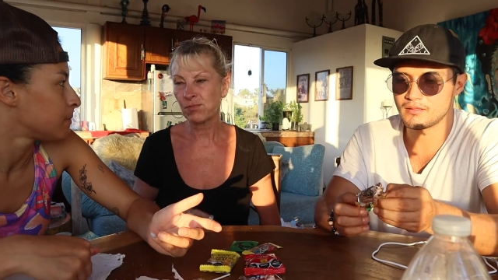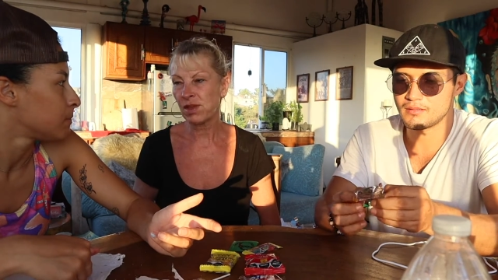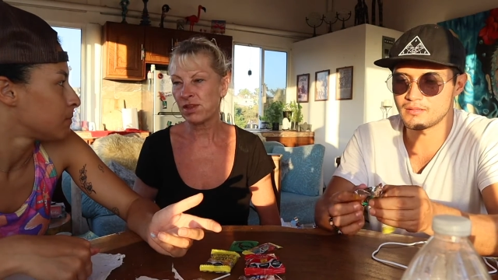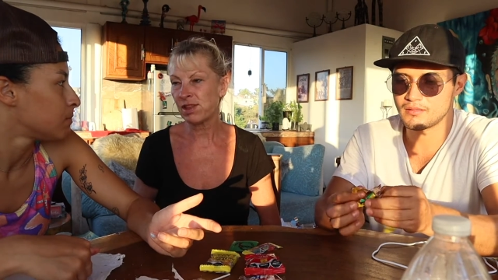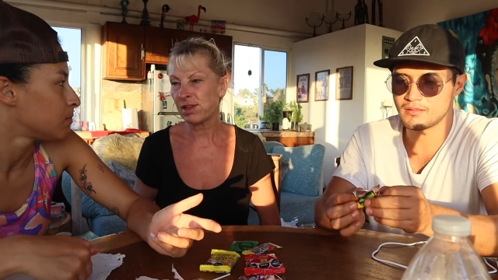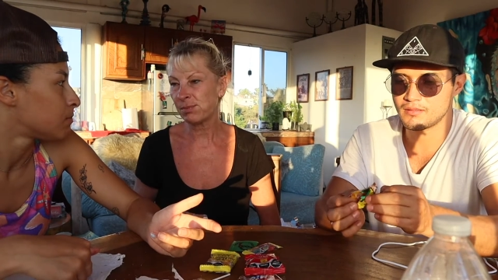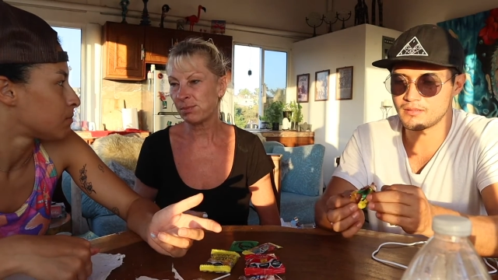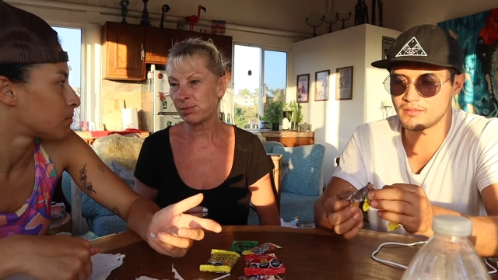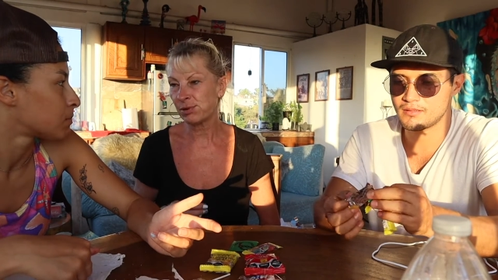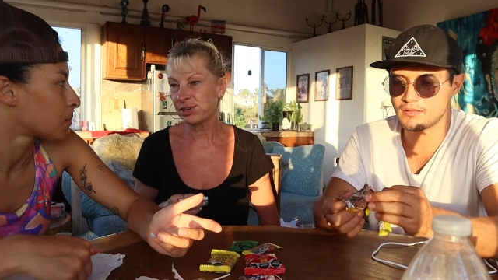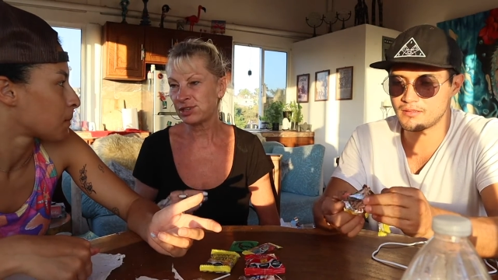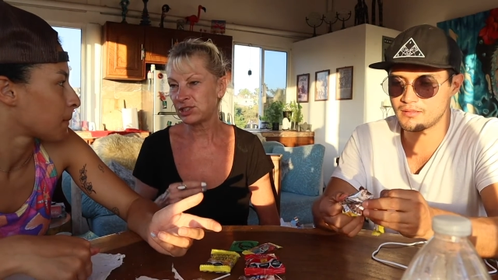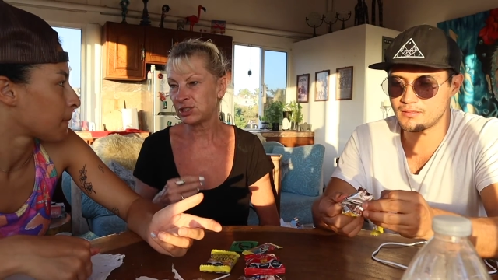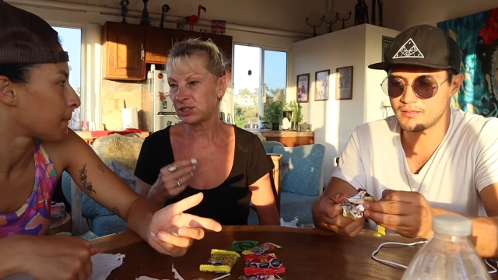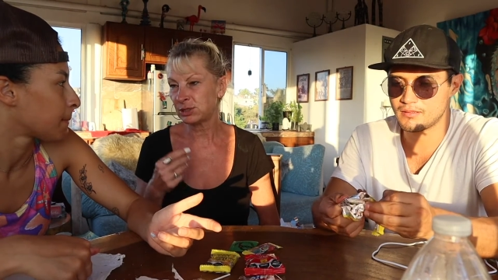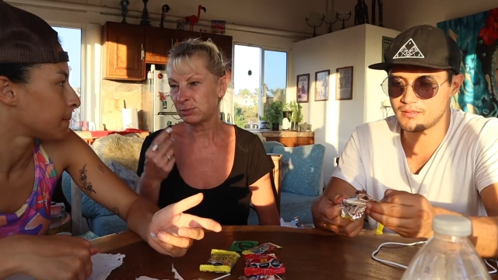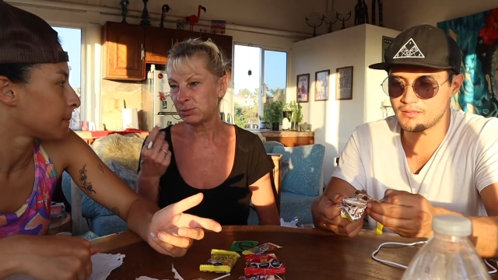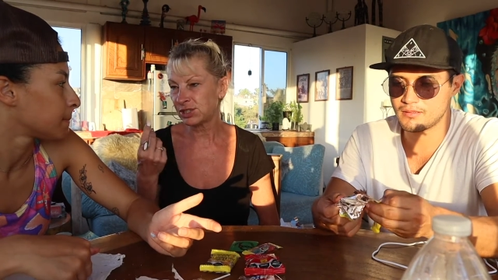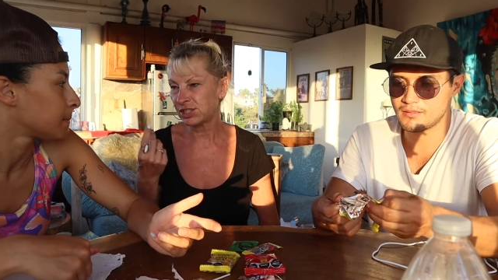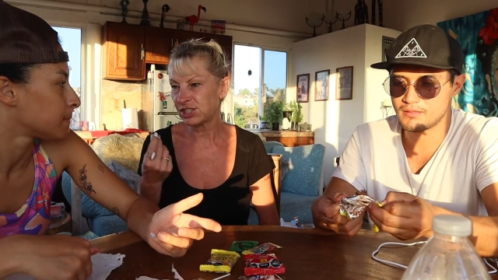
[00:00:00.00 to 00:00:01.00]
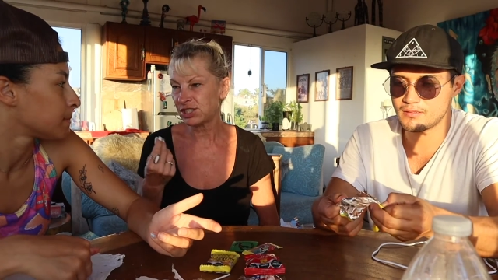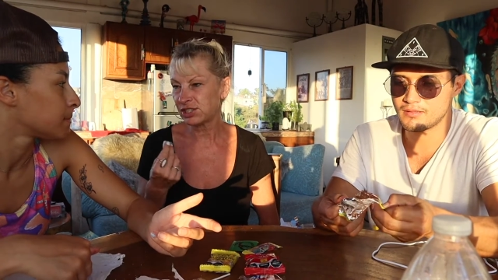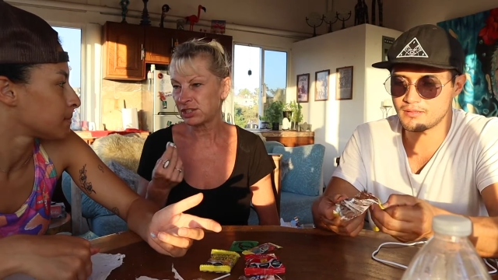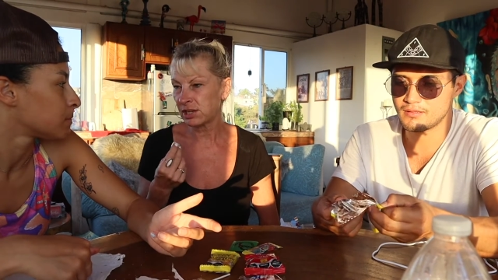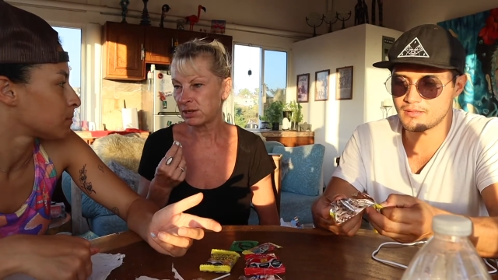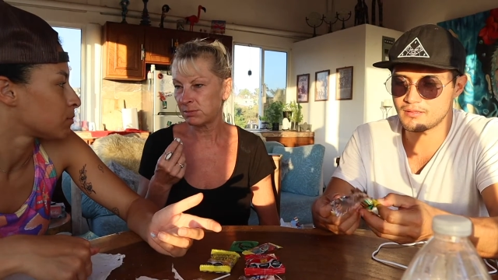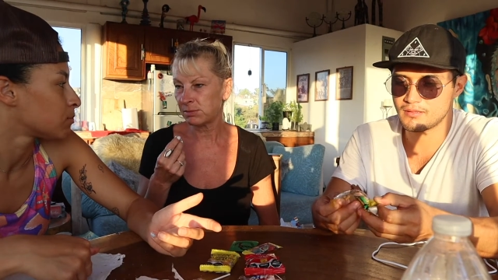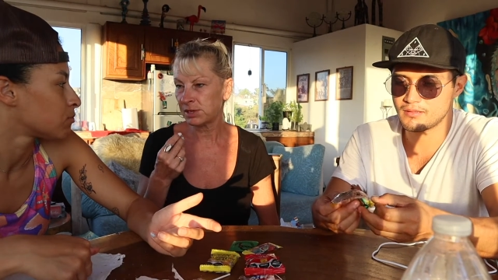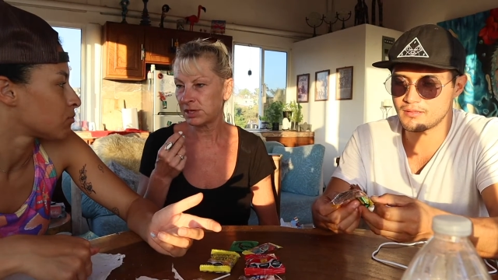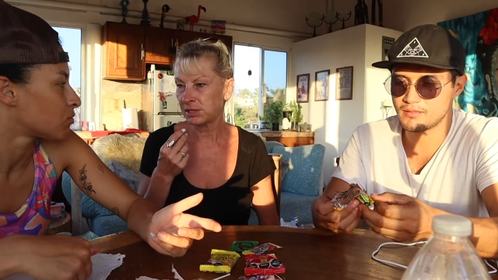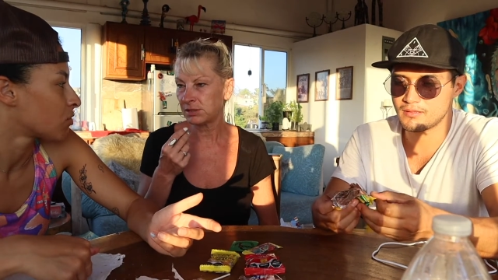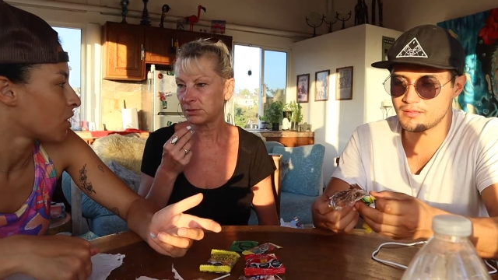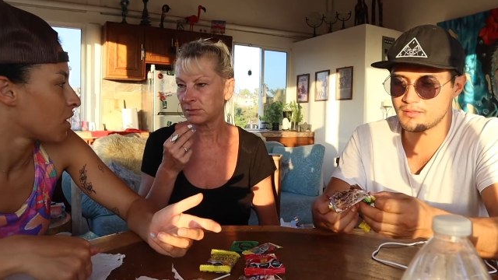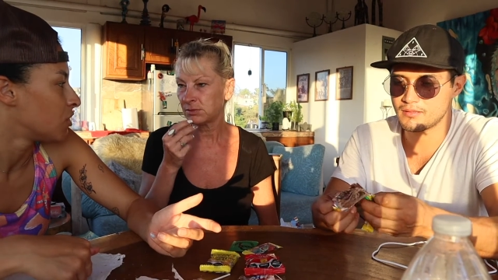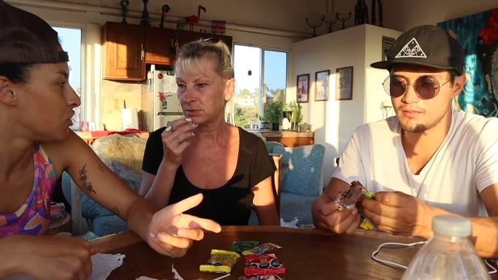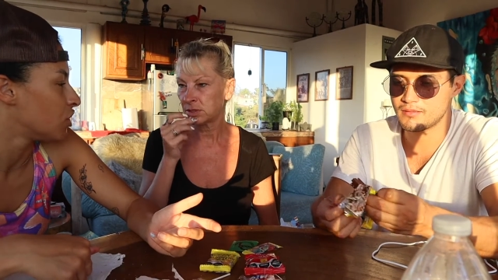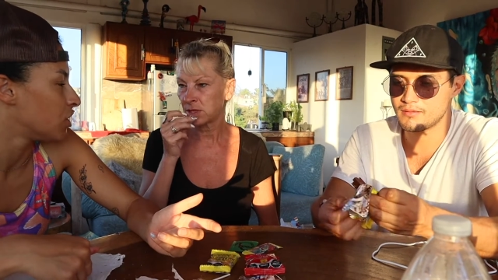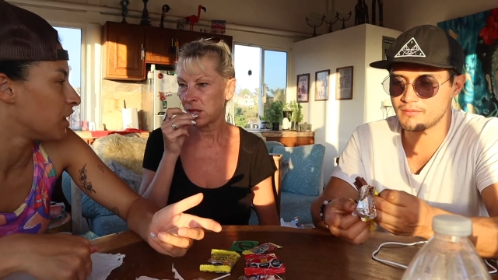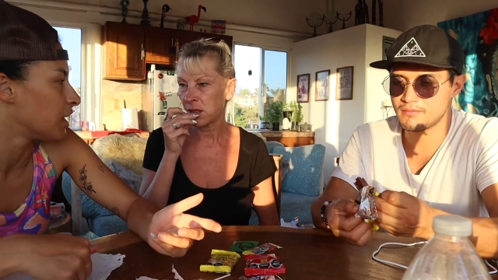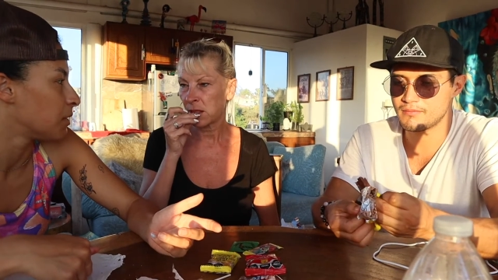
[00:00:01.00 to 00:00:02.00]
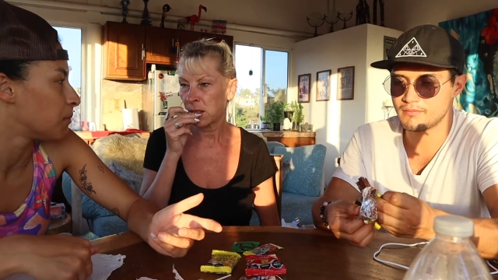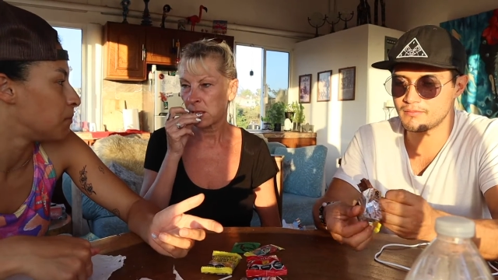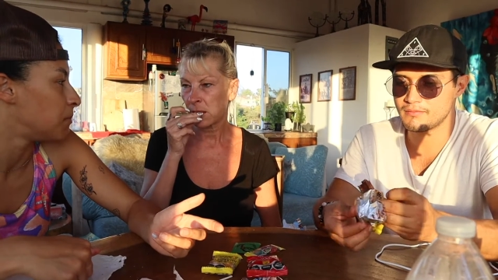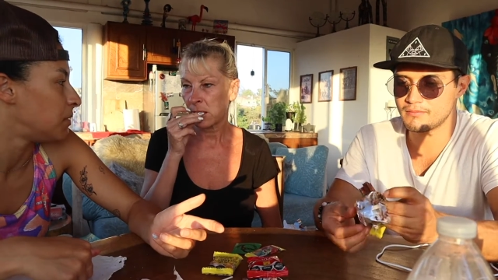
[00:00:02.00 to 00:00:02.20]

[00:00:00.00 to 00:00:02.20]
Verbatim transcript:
Speaker 1: Not like Brit a British thin mint. Not like